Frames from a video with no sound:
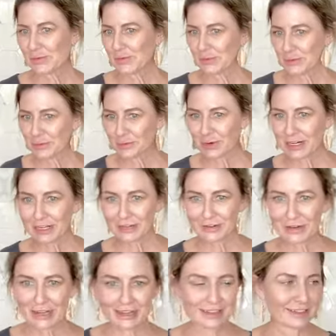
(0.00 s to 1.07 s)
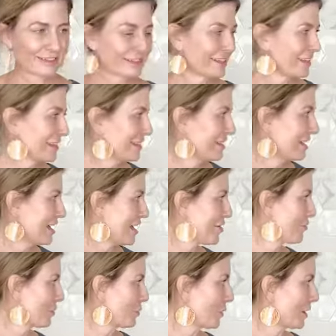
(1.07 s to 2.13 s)
Been running around
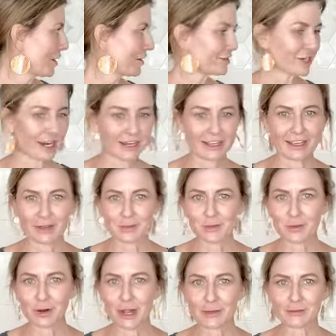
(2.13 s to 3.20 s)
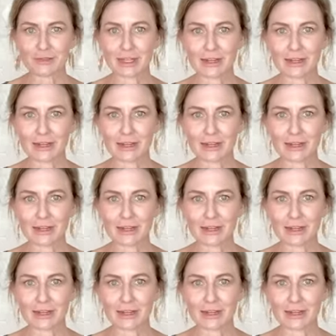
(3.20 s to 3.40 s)
everywhere trying to get prepped.